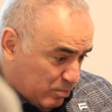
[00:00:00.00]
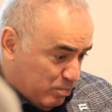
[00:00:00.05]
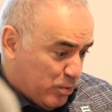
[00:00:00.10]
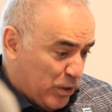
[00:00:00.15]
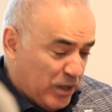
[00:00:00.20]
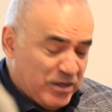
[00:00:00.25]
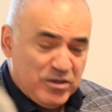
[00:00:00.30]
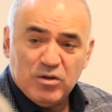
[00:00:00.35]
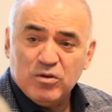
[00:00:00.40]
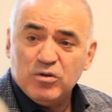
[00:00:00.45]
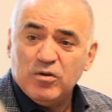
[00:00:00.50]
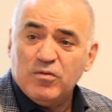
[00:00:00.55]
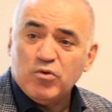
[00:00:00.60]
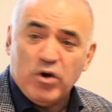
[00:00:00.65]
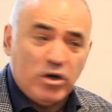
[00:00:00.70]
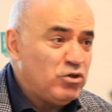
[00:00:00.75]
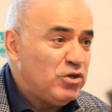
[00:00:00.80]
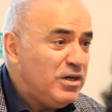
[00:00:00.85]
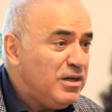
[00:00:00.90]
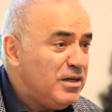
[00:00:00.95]
president of
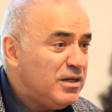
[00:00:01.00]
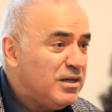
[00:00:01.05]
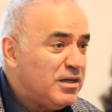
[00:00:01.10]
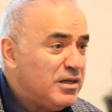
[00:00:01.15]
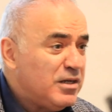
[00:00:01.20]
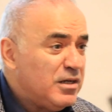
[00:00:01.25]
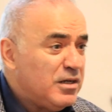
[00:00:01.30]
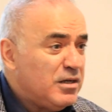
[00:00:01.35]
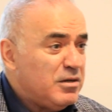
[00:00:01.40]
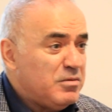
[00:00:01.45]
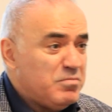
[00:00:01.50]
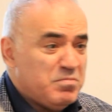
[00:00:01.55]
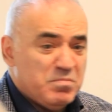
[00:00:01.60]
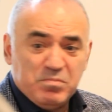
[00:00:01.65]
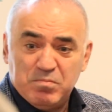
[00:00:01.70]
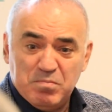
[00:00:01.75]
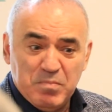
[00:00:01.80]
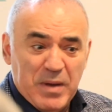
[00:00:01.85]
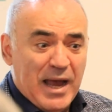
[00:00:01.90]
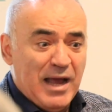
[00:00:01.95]
Russia,
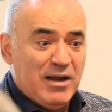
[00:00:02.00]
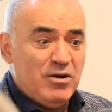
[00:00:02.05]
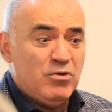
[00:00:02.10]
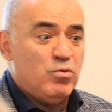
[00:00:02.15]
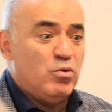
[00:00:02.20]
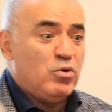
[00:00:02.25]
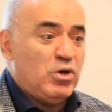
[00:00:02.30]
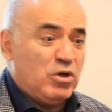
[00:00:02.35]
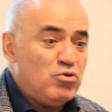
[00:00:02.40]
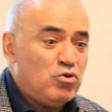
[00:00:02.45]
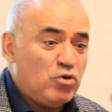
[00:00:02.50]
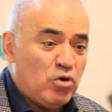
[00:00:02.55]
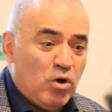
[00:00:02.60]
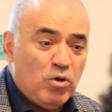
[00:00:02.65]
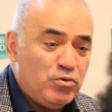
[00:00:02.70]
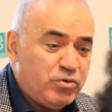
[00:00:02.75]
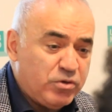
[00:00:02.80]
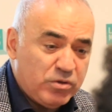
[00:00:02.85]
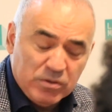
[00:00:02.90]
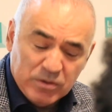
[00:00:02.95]
man who
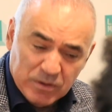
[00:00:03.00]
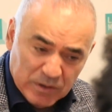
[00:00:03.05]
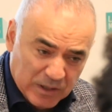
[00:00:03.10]
controlled